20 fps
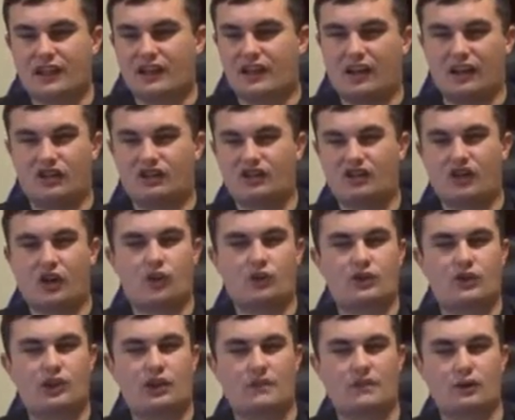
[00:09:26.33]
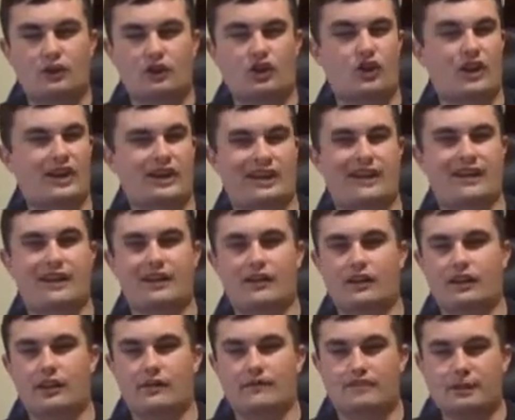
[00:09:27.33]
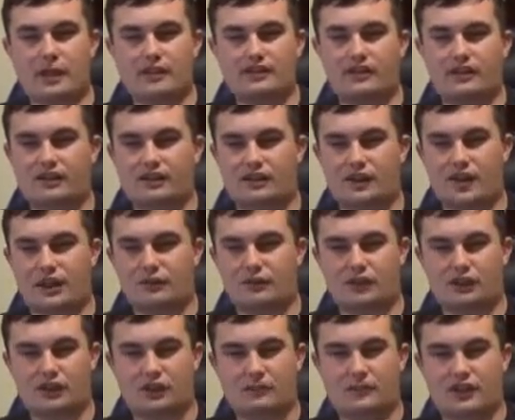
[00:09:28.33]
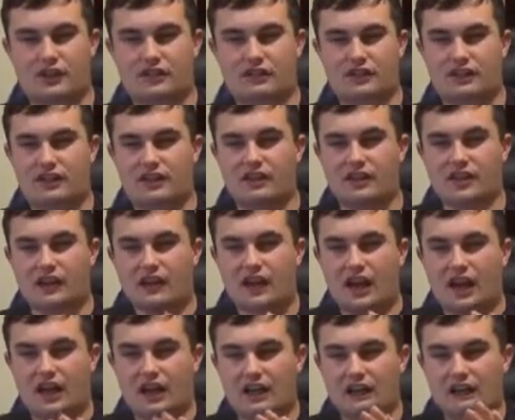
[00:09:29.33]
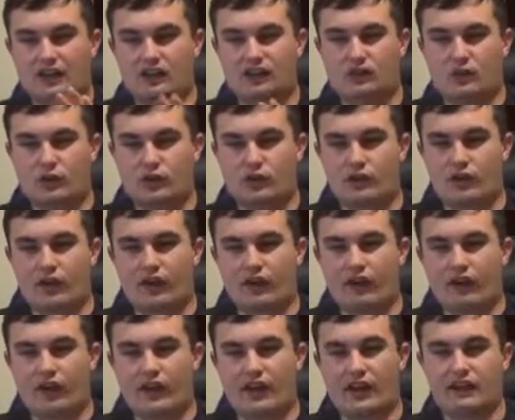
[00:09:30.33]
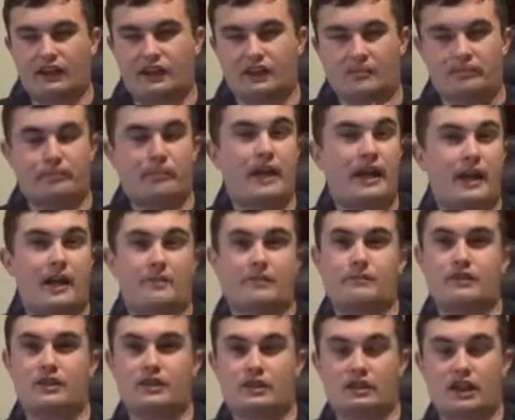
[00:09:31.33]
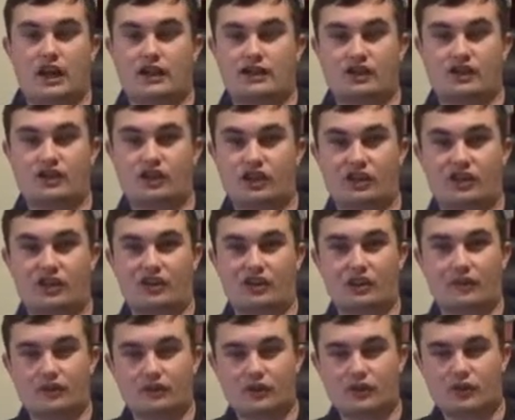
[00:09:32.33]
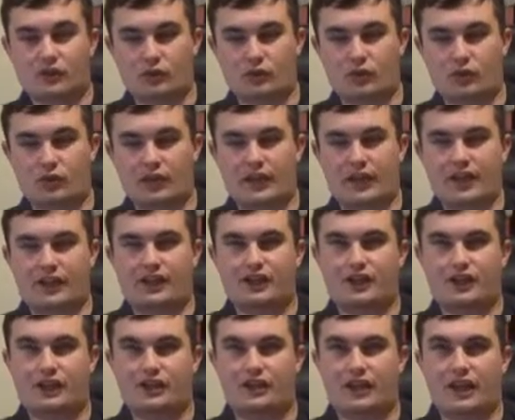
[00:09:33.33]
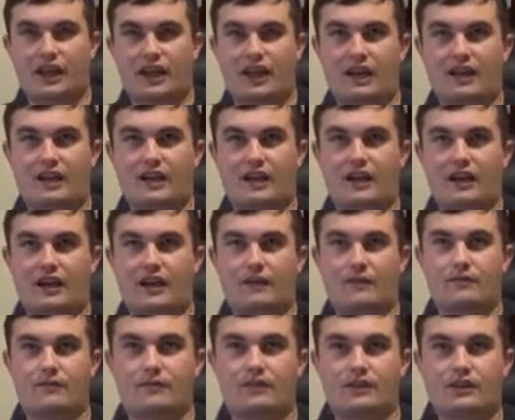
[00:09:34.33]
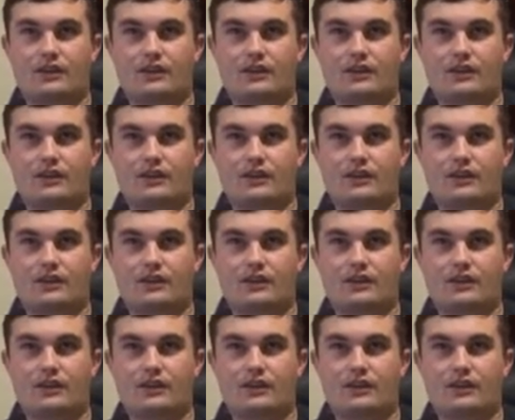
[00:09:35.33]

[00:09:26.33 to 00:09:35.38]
assault him or try to kill him. Basically, I was expecting the sort of, it's ma'am, not sir, sort of reaction, and I